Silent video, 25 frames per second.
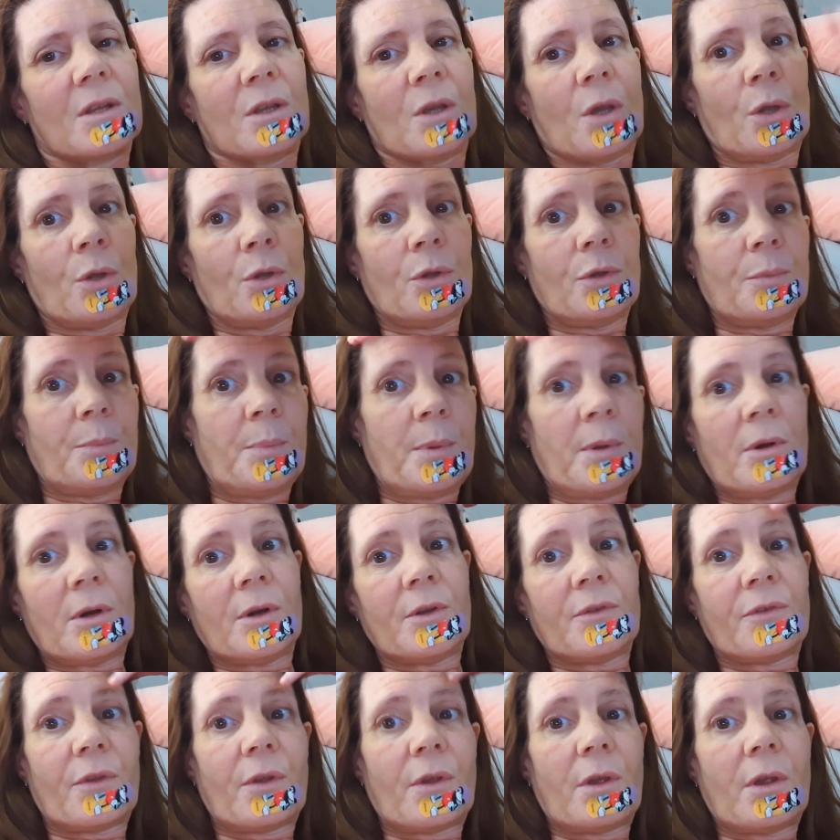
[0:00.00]

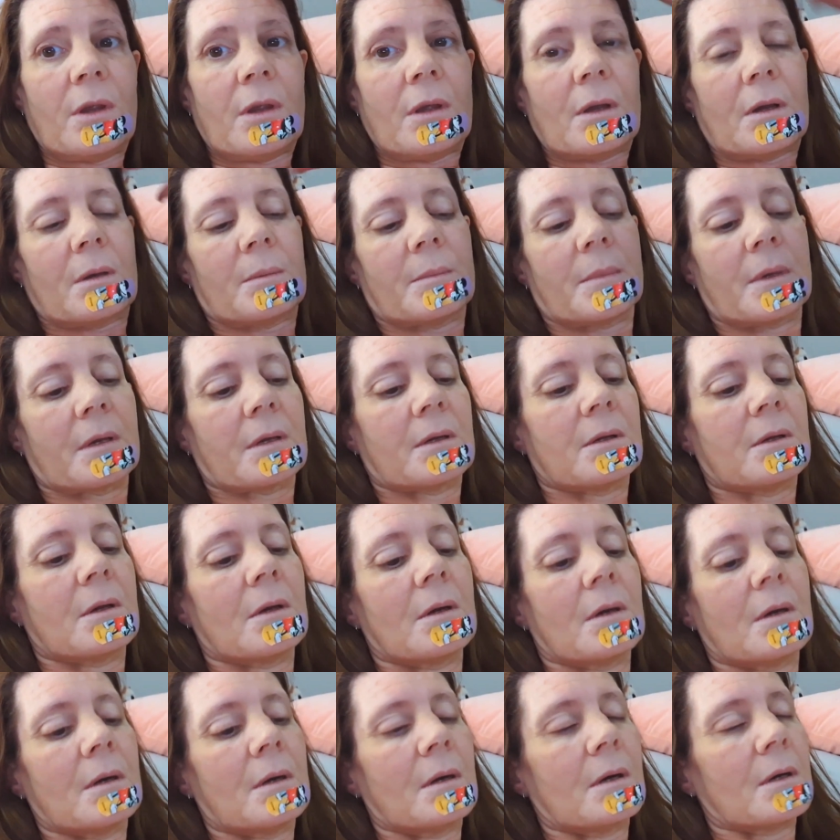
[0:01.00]
Conspiracy. Oh my
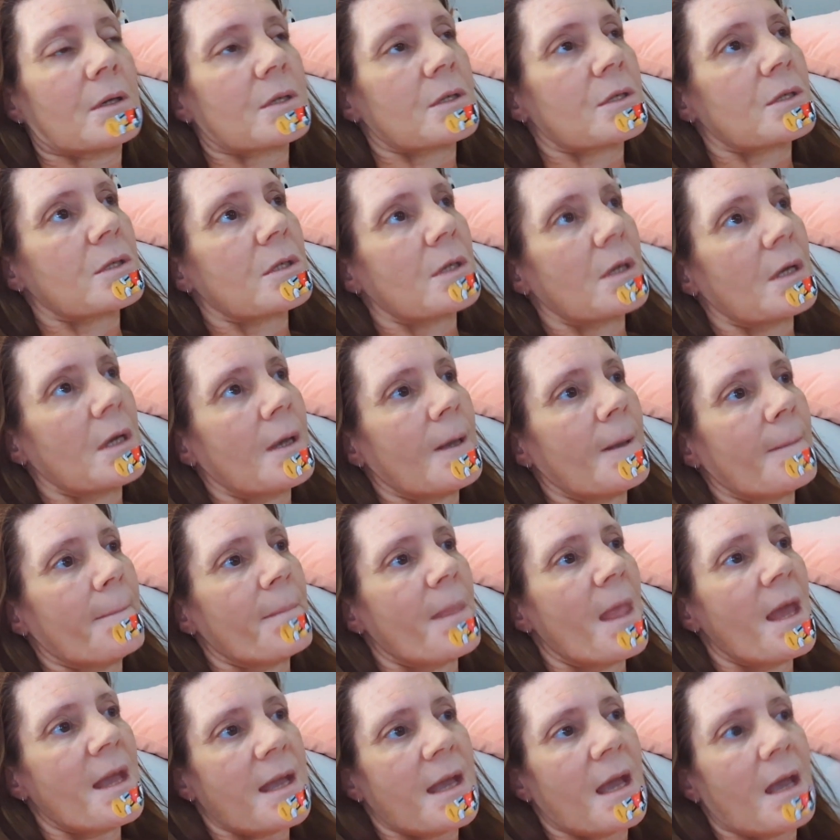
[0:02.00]
gosh.
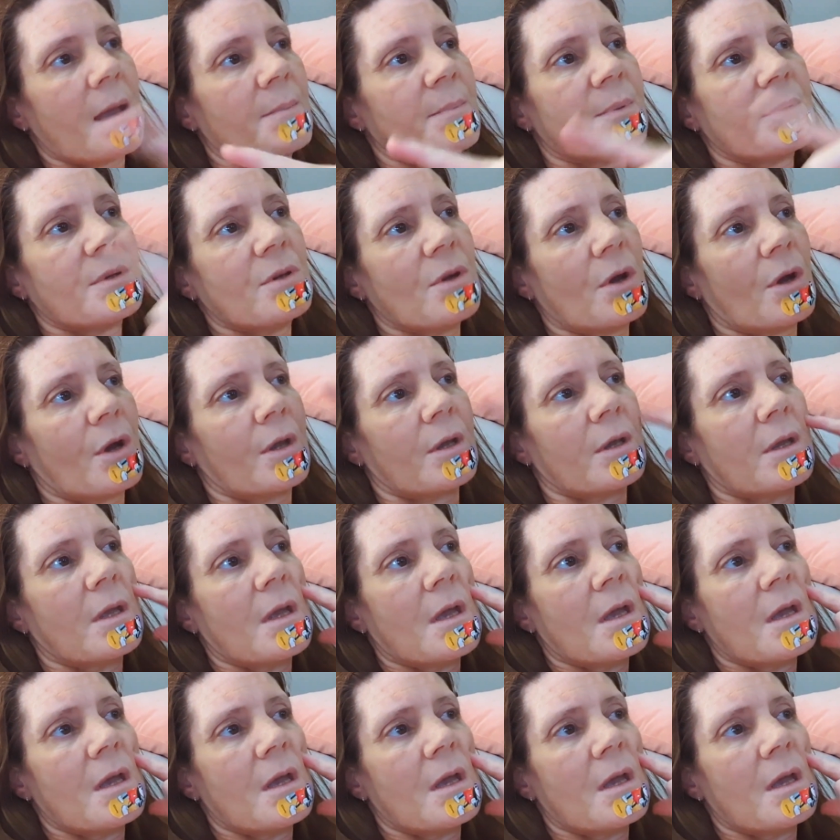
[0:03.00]
Okay, but no.